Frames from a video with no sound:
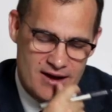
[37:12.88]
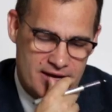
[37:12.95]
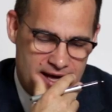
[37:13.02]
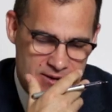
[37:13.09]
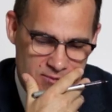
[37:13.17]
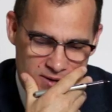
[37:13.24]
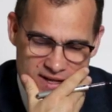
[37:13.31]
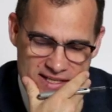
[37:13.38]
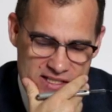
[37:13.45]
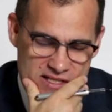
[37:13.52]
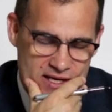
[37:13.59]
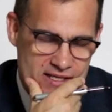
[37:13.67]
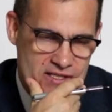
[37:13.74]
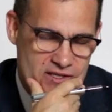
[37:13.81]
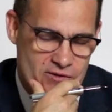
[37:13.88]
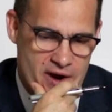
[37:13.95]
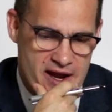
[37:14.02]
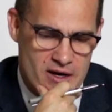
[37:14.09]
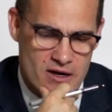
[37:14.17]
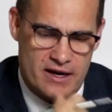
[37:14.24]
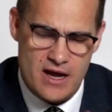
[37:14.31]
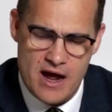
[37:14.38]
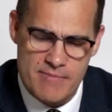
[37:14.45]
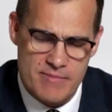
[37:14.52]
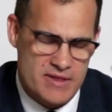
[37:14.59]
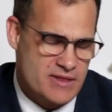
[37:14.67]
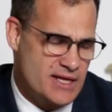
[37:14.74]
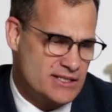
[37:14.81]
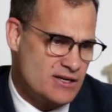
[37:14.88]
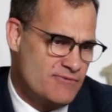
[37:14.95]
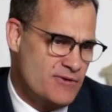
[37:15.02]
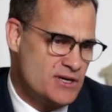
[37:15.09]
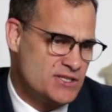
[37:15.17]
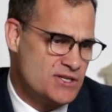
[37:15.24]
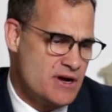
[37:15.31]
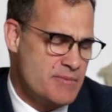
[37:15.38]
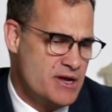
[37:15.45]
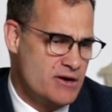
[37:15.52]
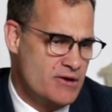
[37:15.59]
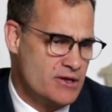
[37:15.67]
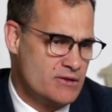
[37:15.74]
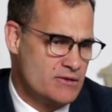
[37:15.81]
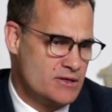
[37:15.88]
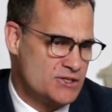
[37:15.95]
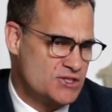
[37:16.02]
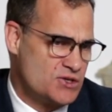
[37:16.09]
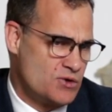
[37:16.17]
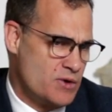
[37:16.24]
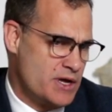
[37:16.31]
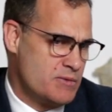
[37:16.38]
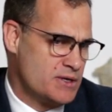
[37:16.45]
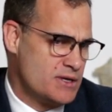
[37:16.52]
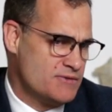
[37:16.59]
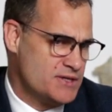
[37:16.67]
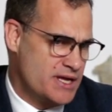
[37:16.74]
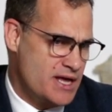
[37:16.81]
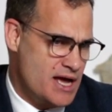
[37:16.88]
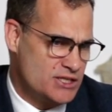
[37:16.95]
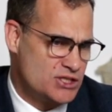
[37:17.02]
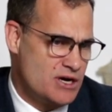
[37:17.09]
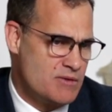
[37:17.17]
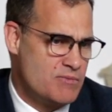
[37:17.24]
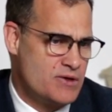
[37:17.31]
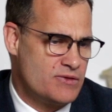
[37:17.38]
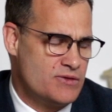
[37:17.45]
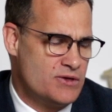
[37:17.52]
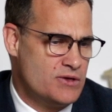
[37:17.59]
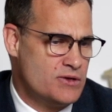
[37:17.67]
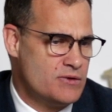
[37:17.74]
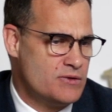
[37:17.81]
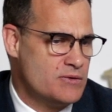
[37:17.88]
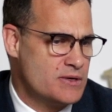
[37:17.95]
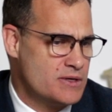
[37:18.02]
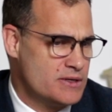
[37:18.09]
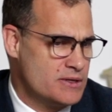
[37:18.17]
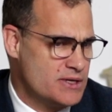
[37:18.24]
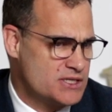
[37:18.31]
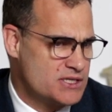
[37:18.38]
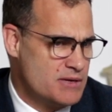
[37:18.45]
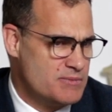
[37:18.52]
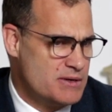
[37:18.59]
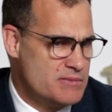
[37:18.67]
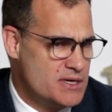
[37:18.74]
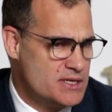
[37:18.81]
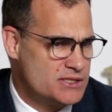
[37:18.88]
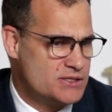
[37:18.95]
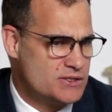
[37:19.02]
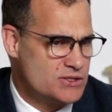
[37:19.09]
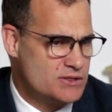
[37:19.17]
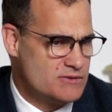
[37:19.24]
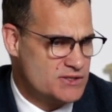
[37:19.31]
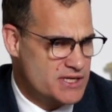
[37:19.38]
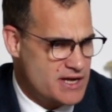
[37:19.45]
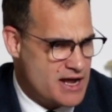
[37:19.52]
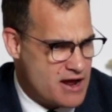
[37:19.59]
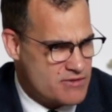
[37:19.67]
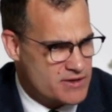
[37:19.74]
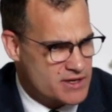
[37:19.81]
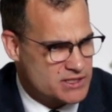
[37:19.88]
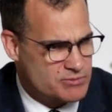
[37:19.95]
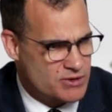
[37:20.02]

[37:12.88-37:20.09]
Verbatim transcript: Okay, well that's that's great. Look, um, it's our first time hearing this story. We'd love to catch up with you in the next couple of months and sort of see how things